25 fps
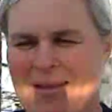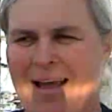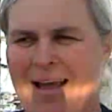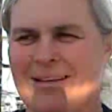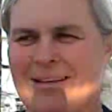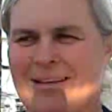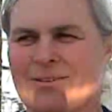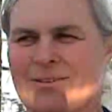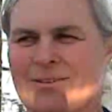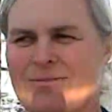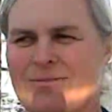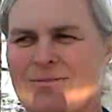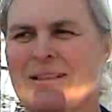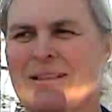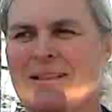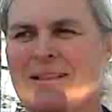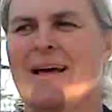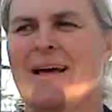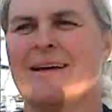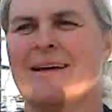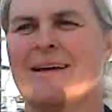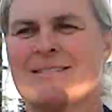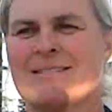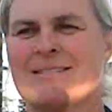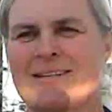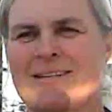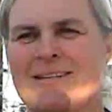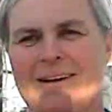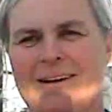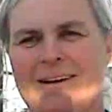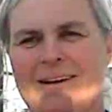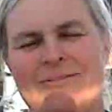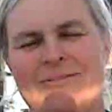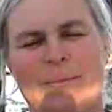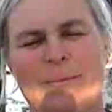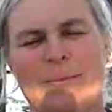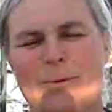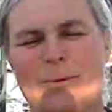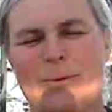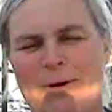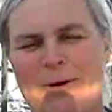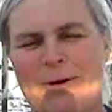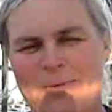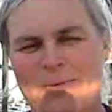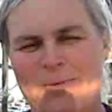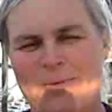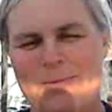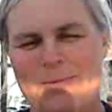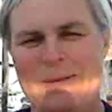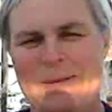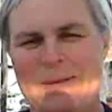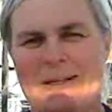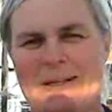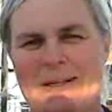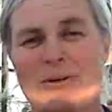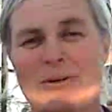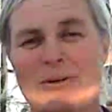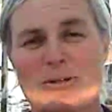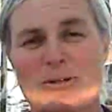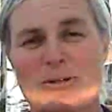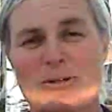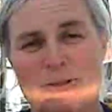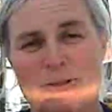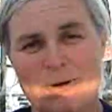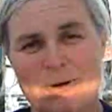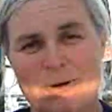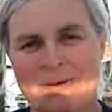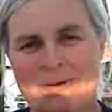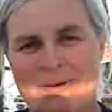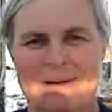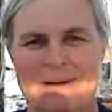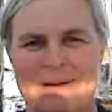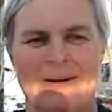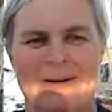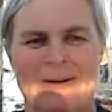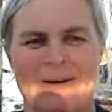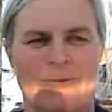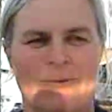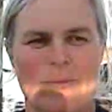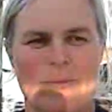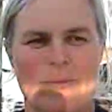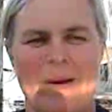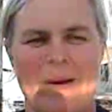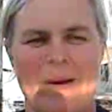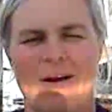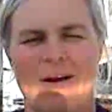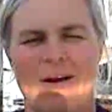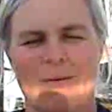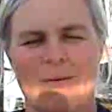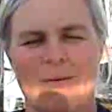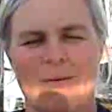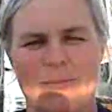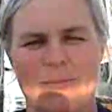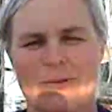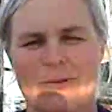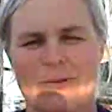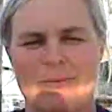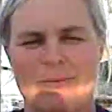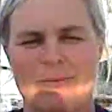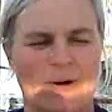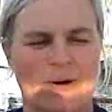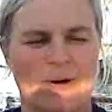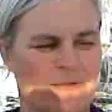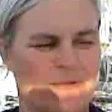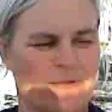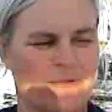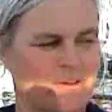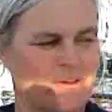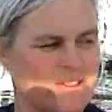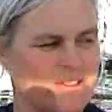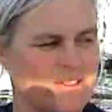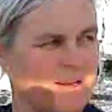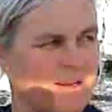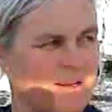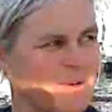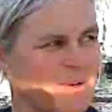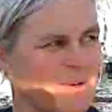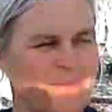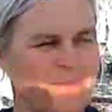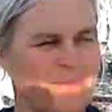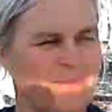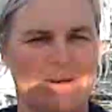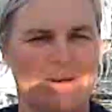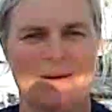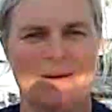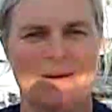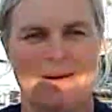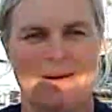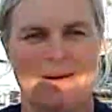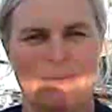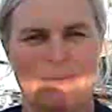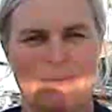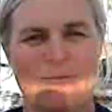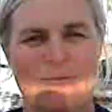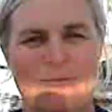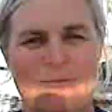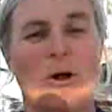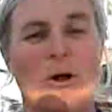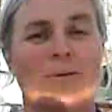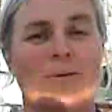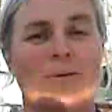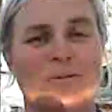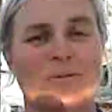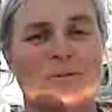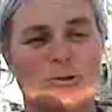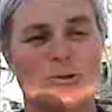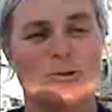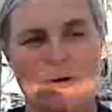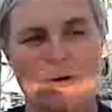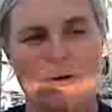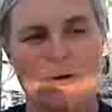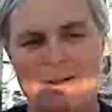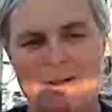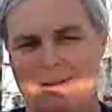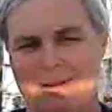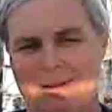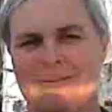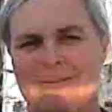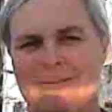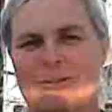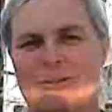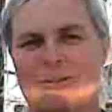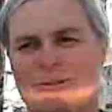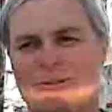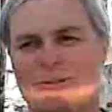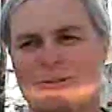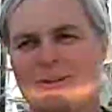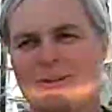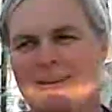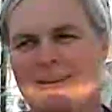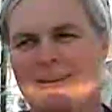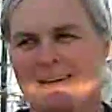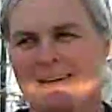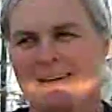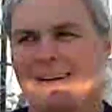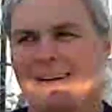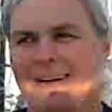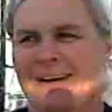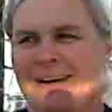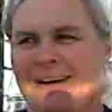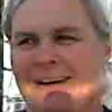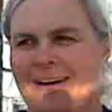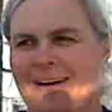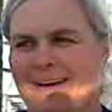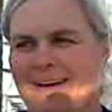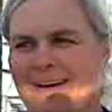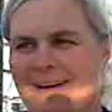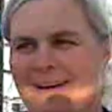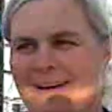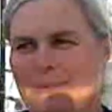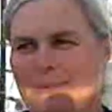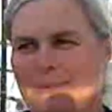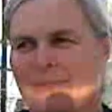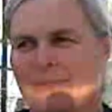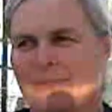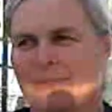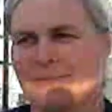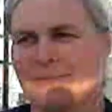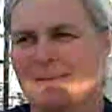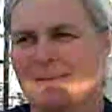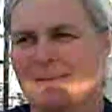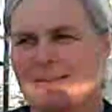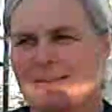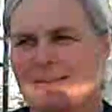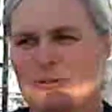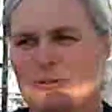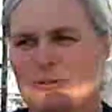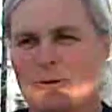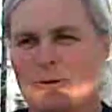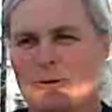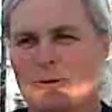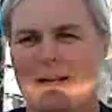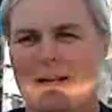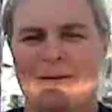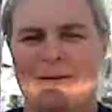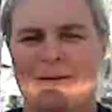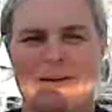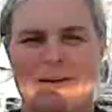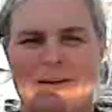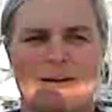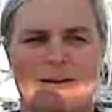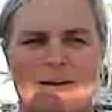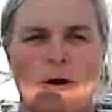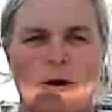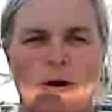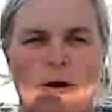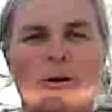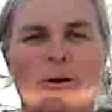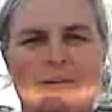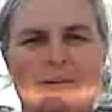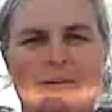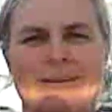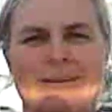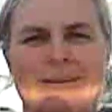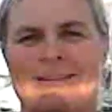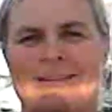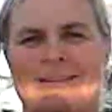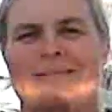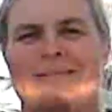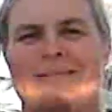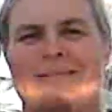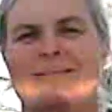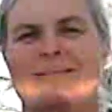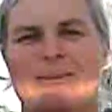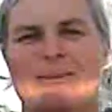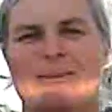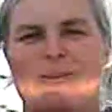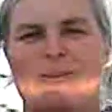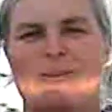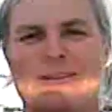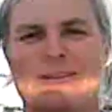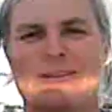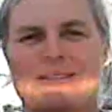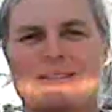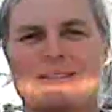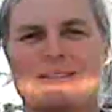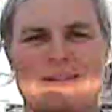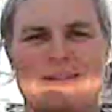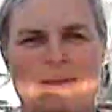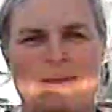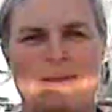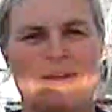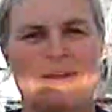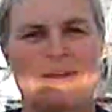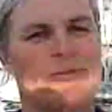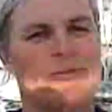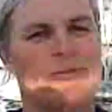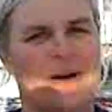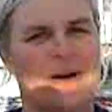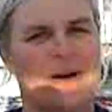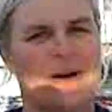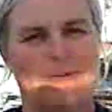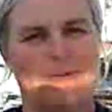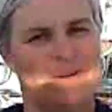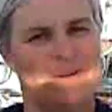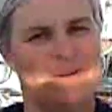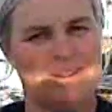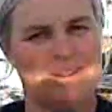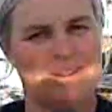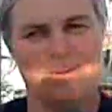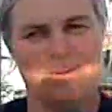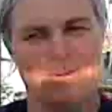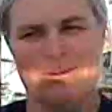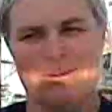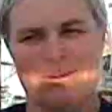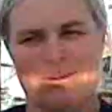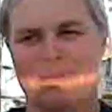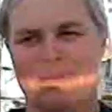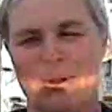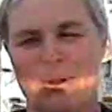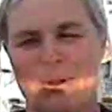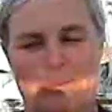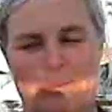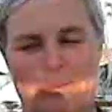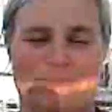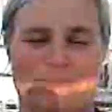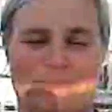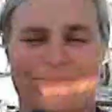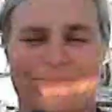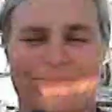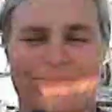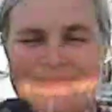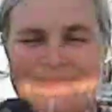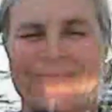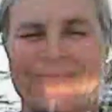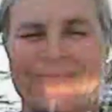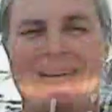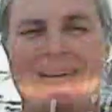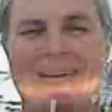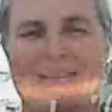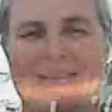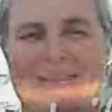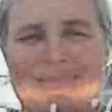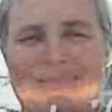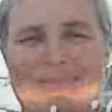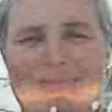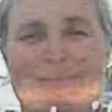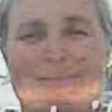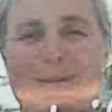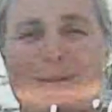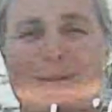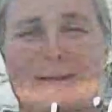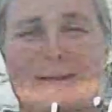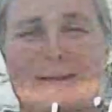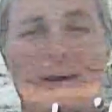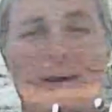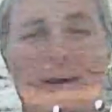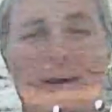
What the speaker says: as of last February, we've been living ashore. We were back on board the boat for the summer, but we've all enjoyed living ashore. Enjoyed having a garden and the things that you never have when you live on a boat. Is that